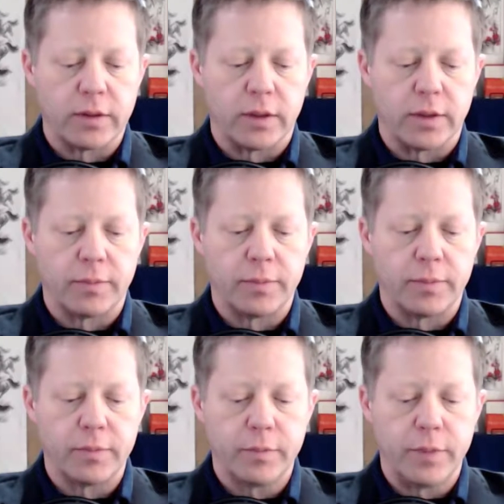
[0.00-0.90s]
Uh,
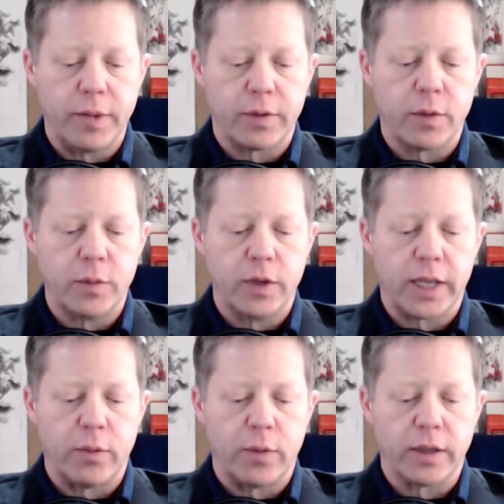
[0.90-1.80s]
you know,
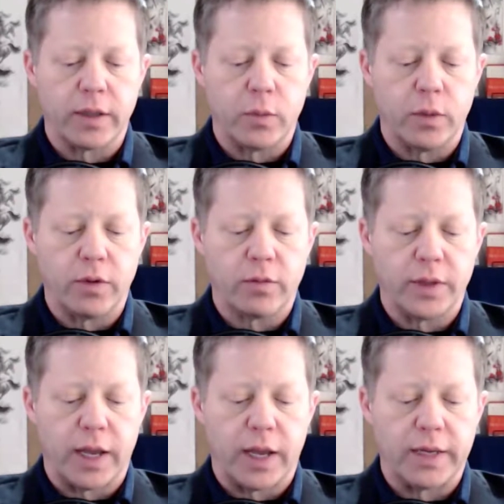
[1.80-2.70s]
communicate regularly. What are some
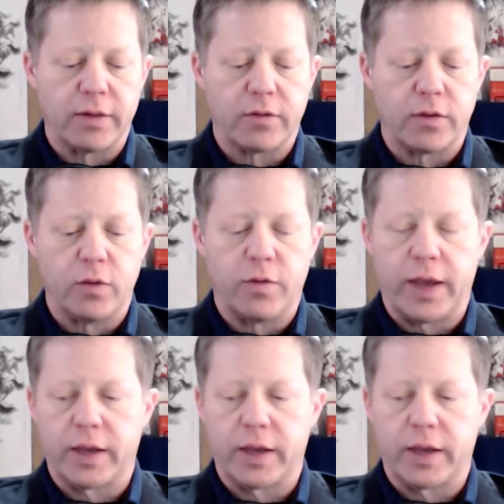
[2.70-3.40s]
of the ideas that you've had?